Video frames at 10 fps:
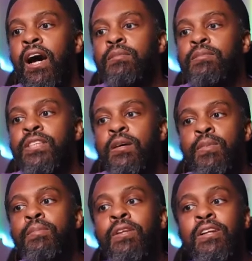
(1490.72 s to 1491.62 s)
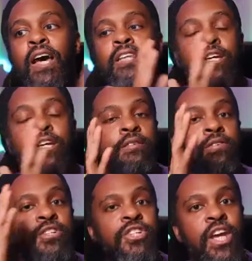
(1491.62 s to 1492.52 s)
Some people are not looking for
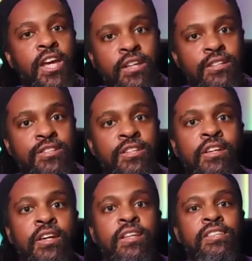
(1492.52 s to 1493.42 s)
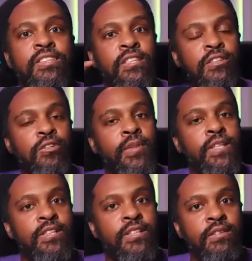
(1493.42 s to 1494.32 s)
change. This is a little bit
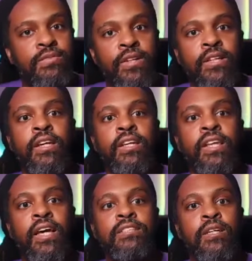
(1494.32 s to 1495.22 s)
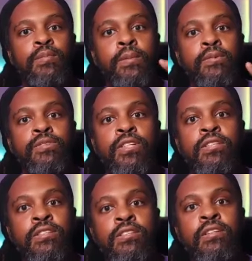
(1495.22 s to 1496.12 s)
different in that some people
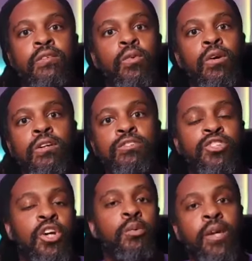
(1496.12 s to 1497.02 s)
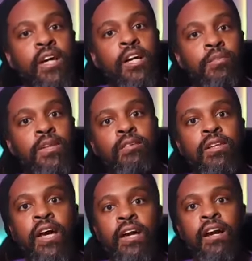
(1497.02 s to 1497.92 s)
just were showing up and they were
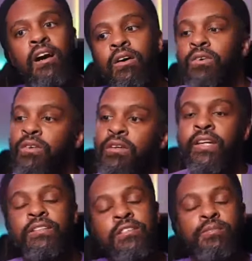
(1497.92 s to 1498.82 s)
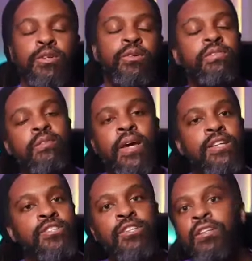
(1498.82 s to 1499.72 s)
like, oh, here's some new
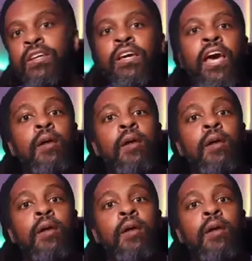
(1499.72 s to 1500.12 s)
information. And